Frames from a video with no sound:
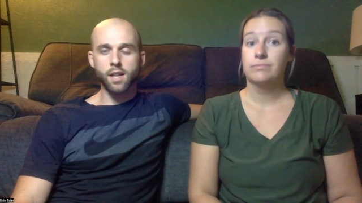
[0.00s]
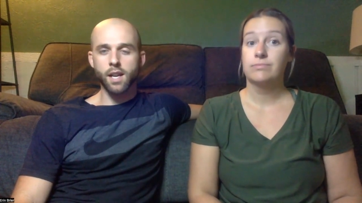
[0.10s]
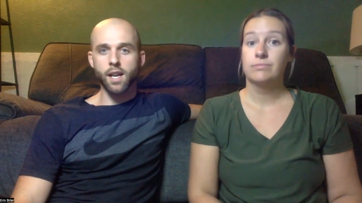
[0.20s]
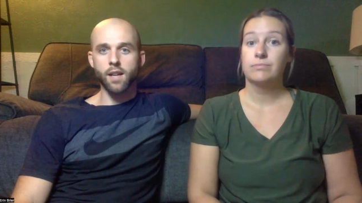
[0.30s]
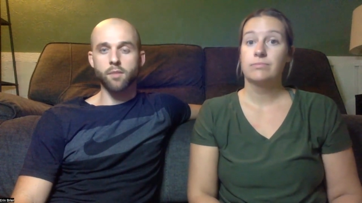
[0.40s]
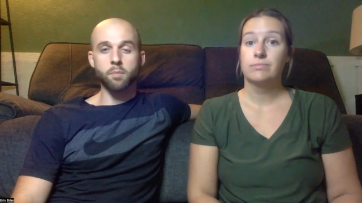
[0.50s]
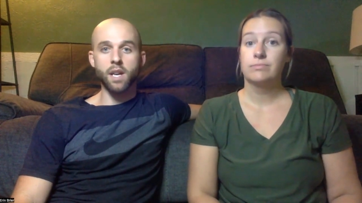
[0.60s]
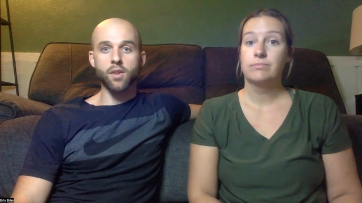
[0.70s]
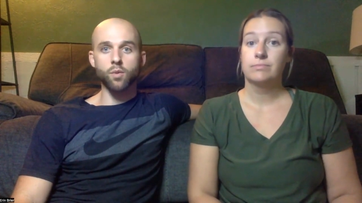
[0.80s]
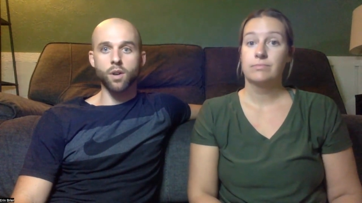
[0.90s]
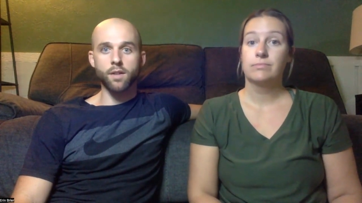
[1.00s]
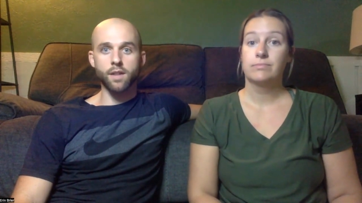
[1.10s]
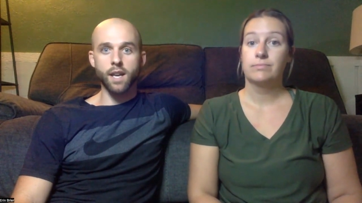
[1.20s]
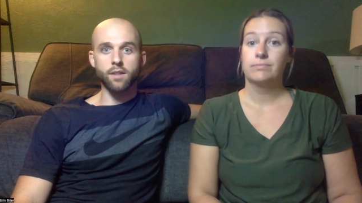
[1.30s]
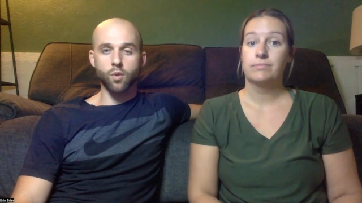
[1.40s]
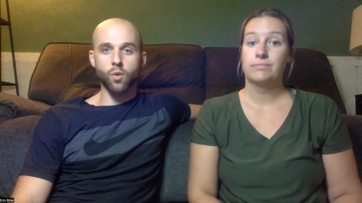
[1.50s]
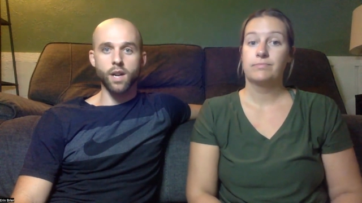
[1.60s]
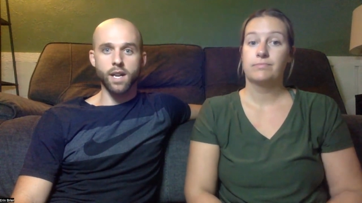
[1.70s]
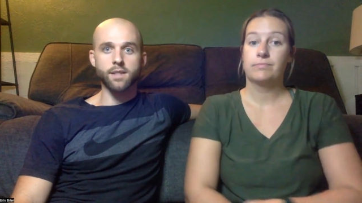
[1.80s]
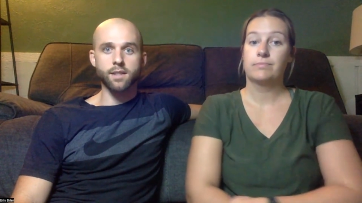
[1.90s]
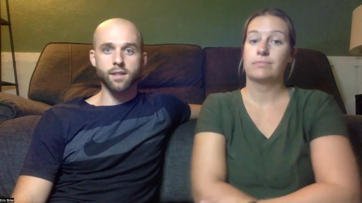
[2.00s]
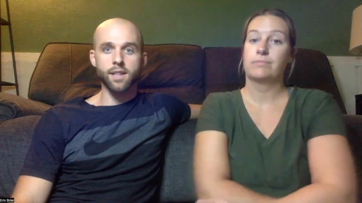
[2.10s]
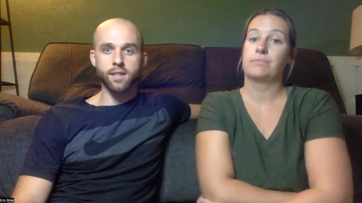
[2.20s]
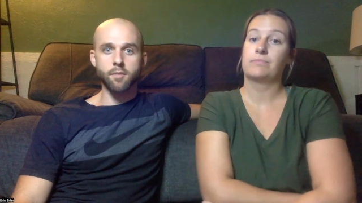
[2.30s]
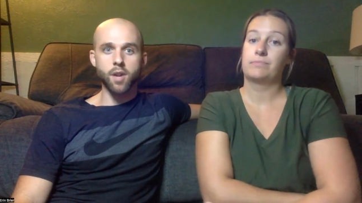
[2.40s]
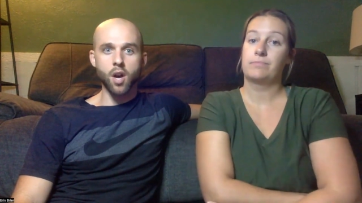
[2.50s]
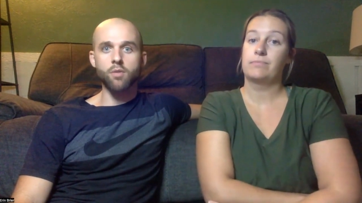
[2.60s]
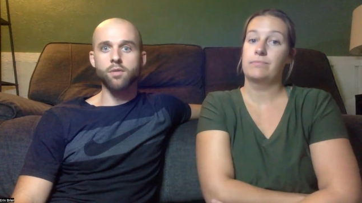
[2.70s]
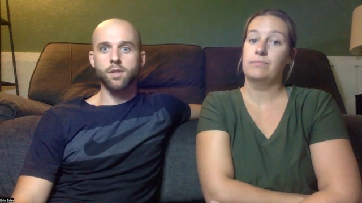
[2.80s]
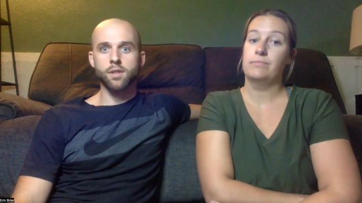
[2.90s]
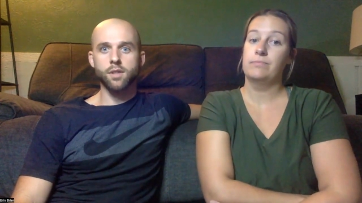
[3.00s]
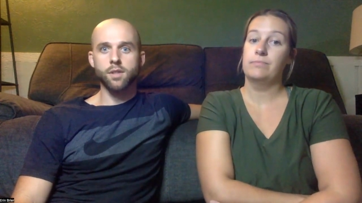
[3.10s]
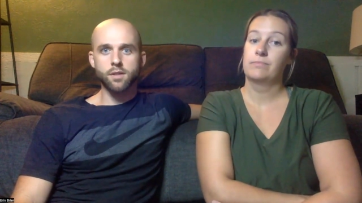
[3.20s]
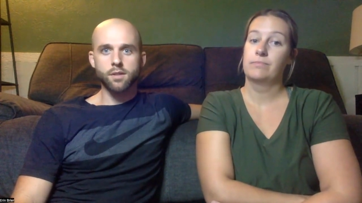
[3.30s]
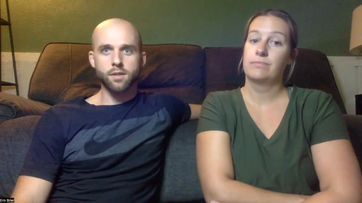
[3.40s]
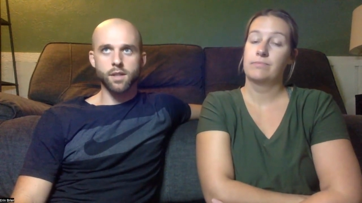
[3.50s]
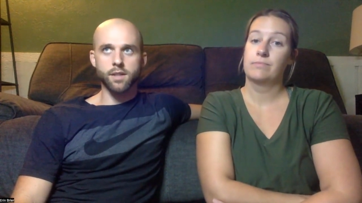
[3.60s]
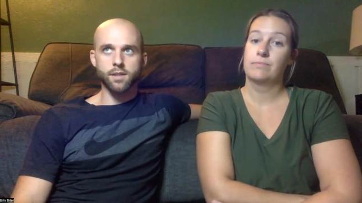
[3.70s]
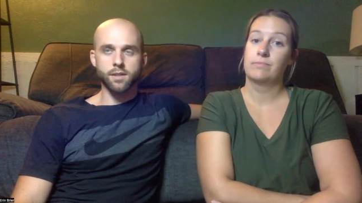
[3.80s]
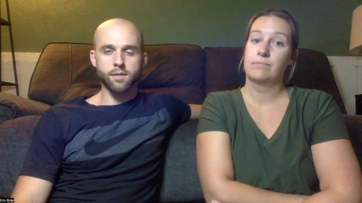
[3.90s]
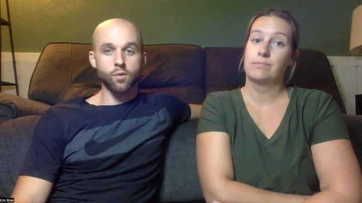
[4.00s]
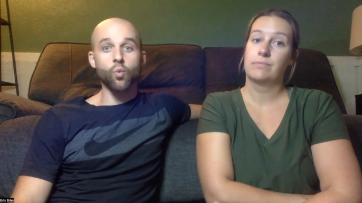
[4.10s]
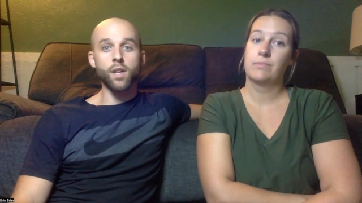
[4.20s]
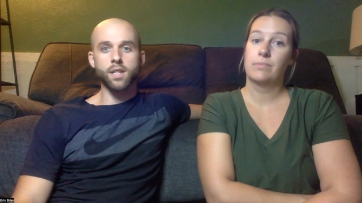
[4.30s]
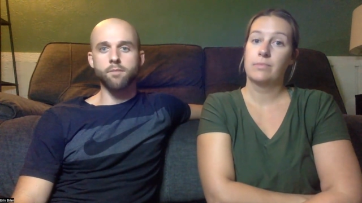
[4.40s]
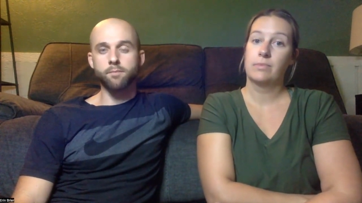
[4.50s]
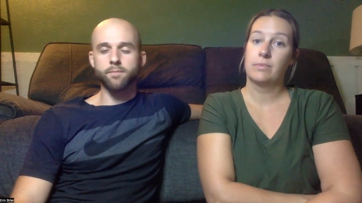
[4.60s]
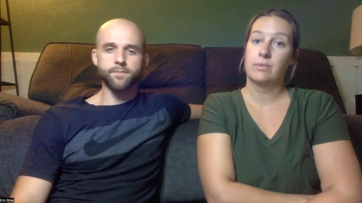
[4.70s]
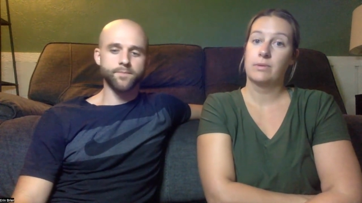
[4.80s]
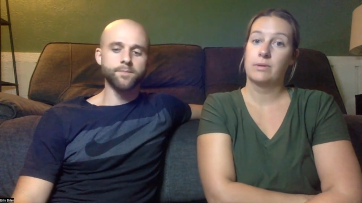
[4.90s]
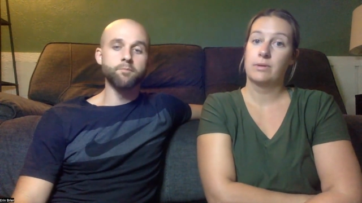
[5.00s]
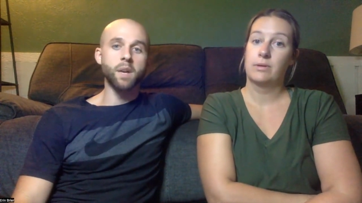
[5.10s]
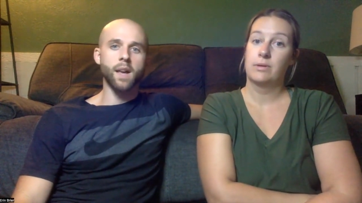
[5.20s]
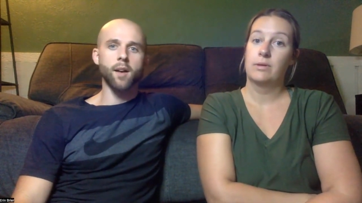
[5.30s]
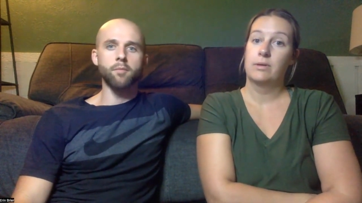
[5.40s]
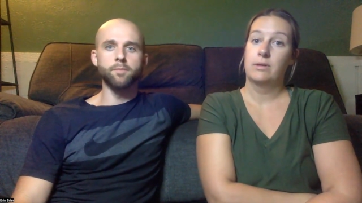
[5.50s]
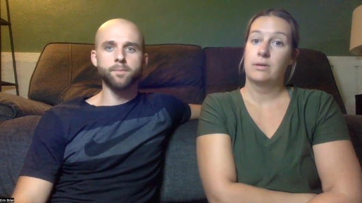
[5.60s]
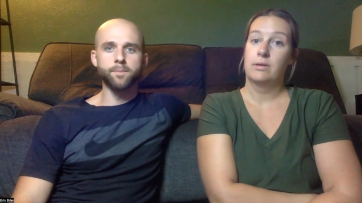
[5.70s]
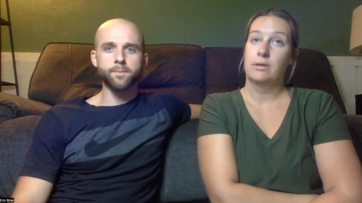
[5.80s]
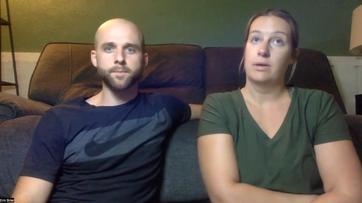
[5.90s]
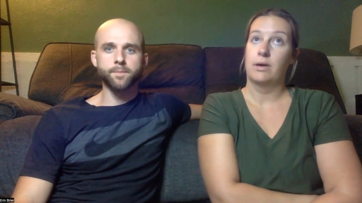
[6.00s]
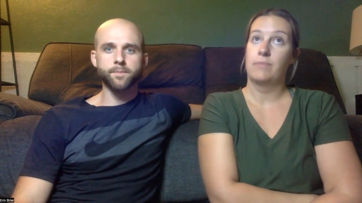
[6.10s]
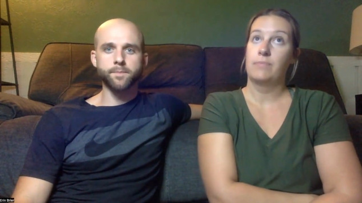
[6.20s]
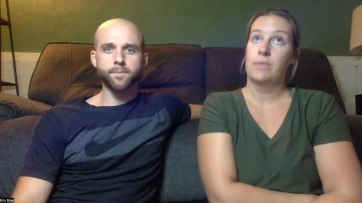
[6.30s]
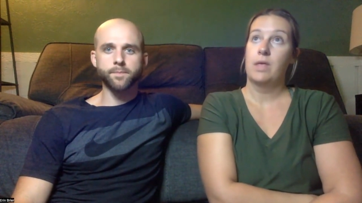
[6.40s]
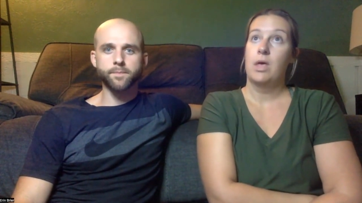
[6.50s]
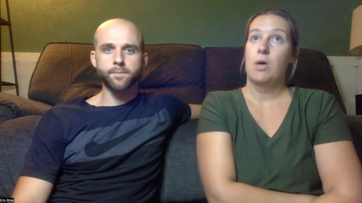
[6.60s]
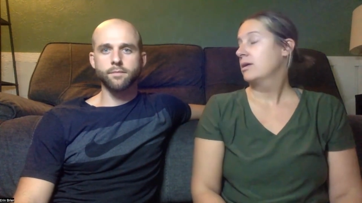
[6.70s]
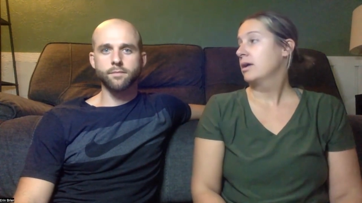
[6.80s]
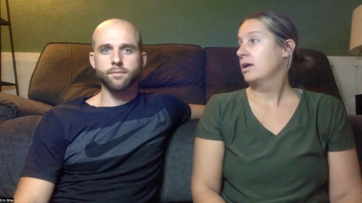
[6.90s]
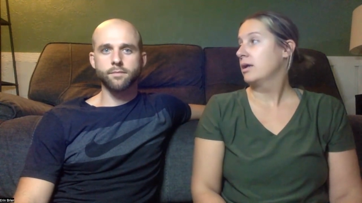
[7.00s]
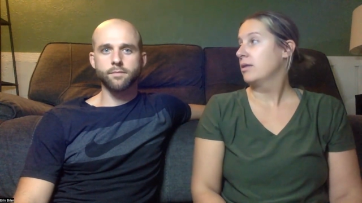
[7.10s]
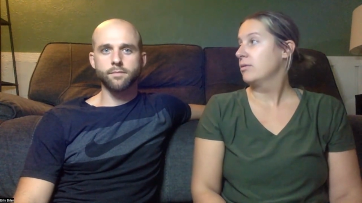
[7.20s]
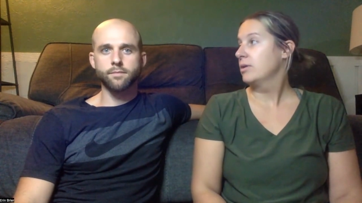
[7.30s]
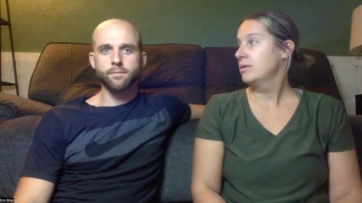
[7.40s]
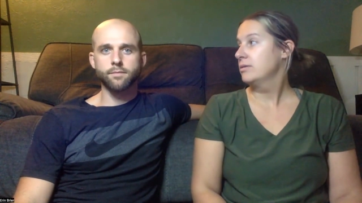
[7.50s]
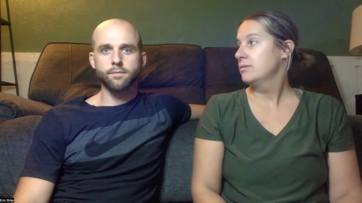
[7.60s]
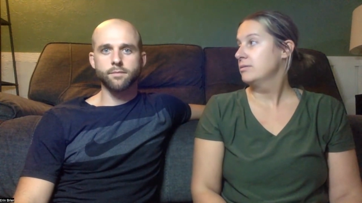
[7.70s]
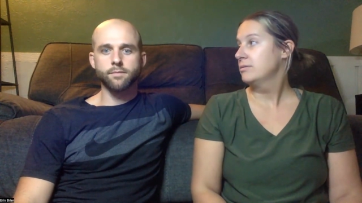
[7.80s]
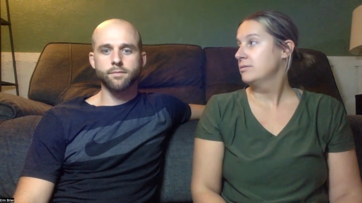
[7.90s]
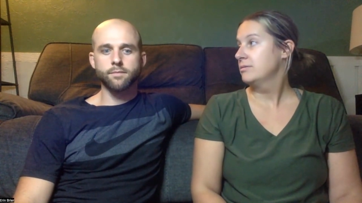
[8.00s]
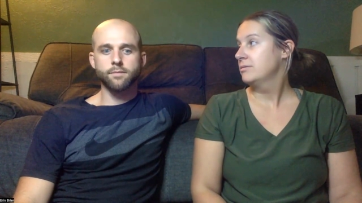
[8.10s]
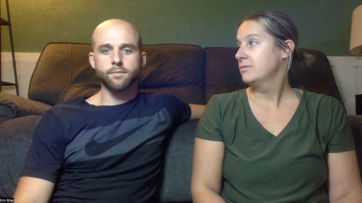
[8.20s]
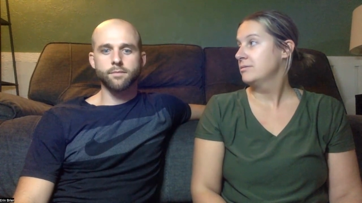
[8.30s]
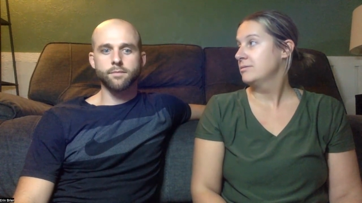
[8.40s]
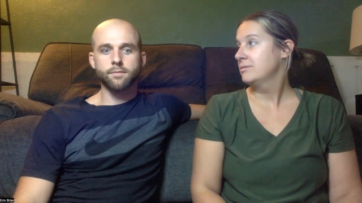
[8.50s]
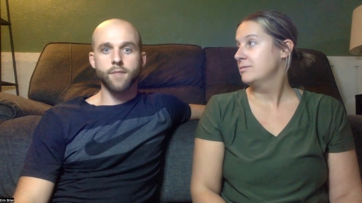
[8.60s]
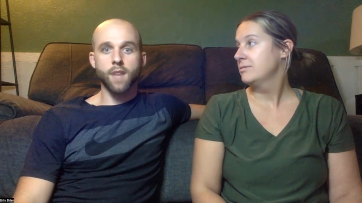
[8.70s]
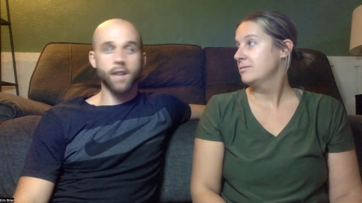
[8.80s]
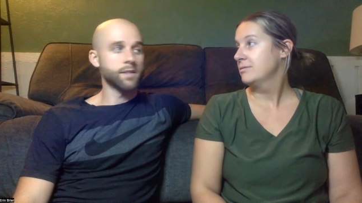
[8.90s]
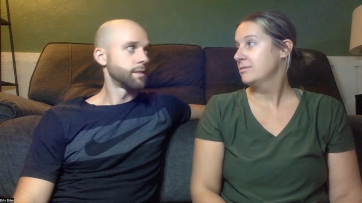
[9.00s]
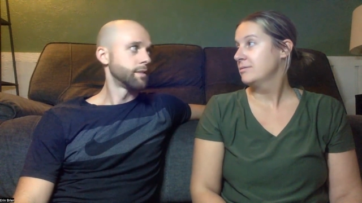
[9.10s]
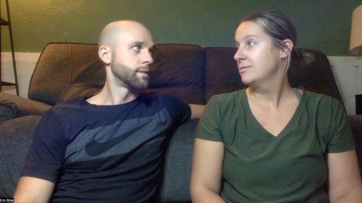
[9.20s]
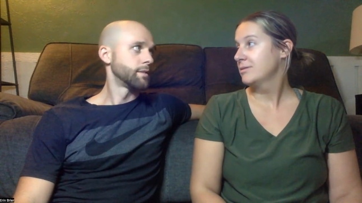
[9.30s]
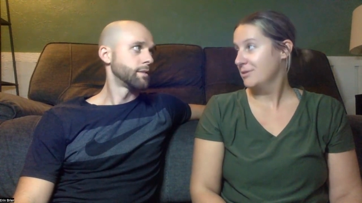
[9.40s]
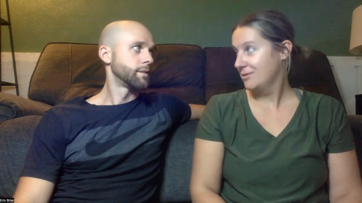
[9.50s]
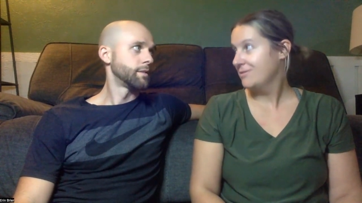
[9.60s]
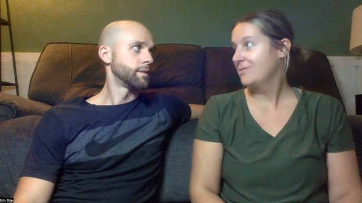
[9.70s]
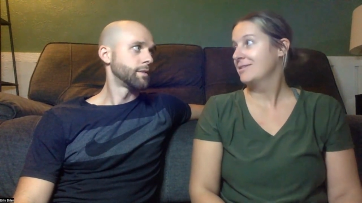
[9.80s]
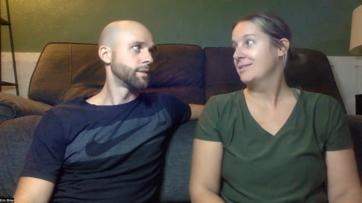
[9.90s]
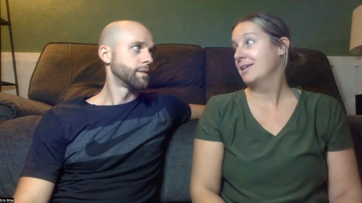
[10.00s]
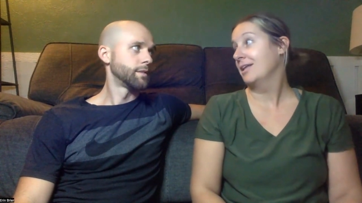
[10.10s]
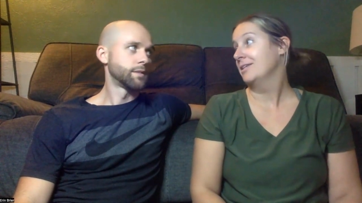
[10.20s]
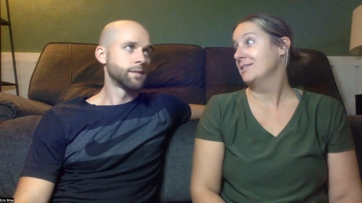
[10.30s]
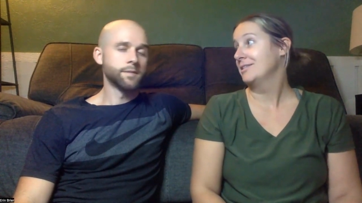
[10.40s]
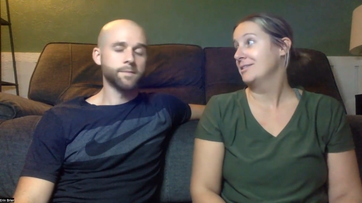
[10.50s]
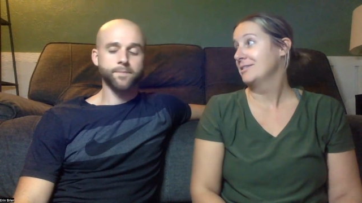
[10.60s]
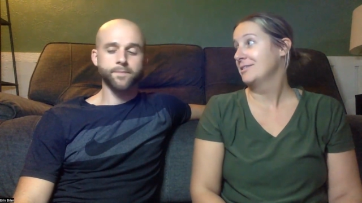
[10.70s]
Speaker 1: and being the one that coordinates and lets them know is was a big help.
Speaker 2: Yeah. Got another one? Yes. Tell us.